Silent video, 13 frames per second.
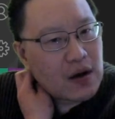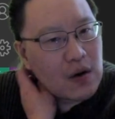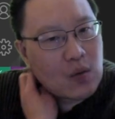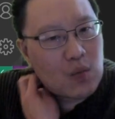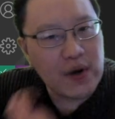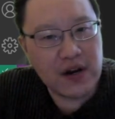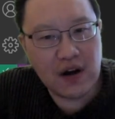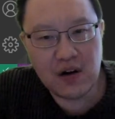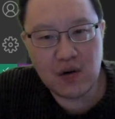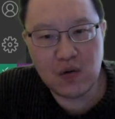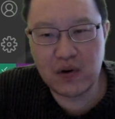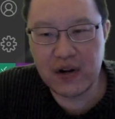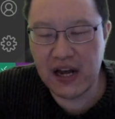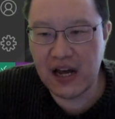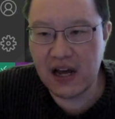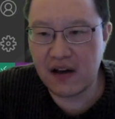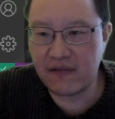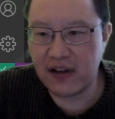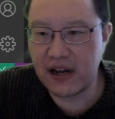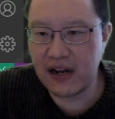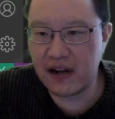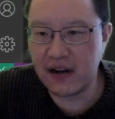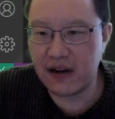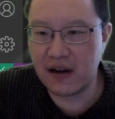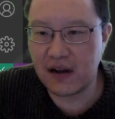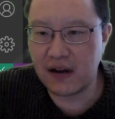We not only have
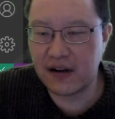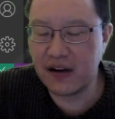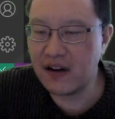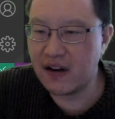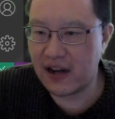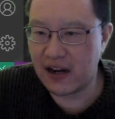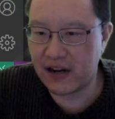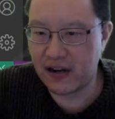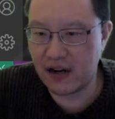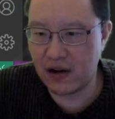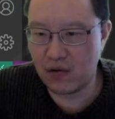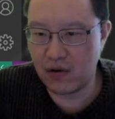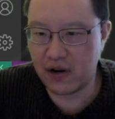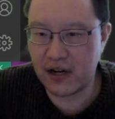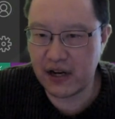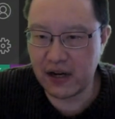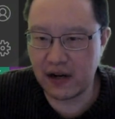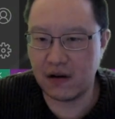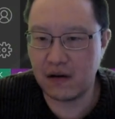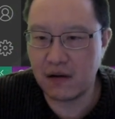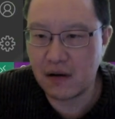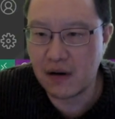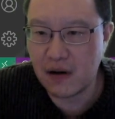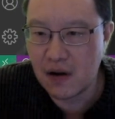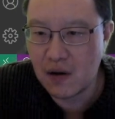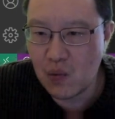a syntax error here
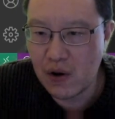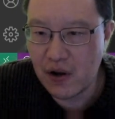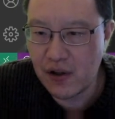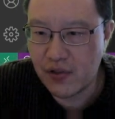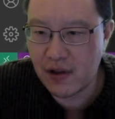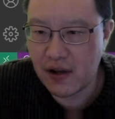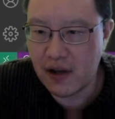with